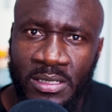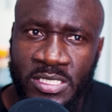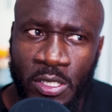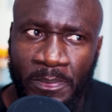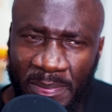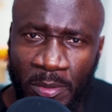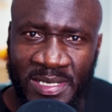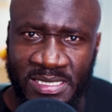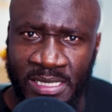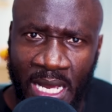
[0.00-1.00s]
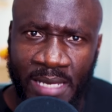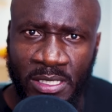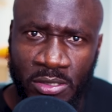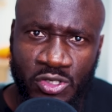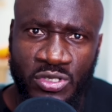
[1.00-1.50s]
So people must die
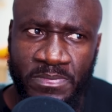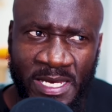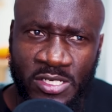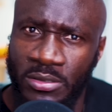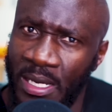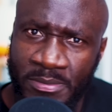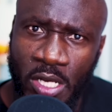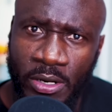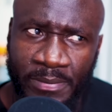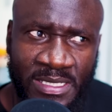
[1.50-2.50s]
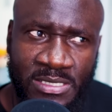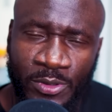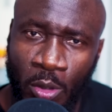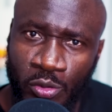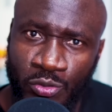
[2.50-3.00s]
because you're special? I'm sorry, but
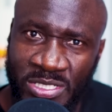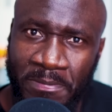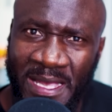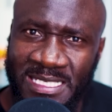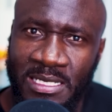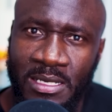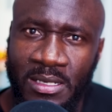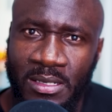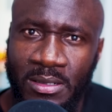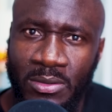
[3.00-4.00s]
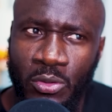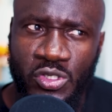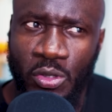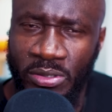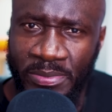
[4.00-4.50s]
with all due respect,
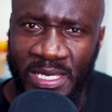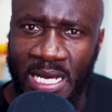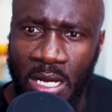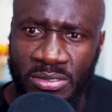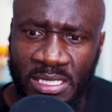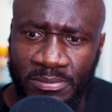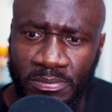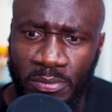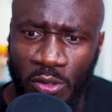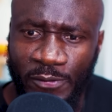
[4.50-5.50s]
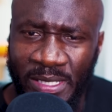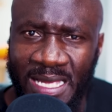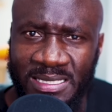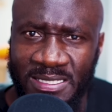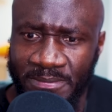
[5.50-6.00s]
who's going to be accountable for
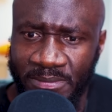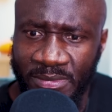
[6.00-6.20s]
that?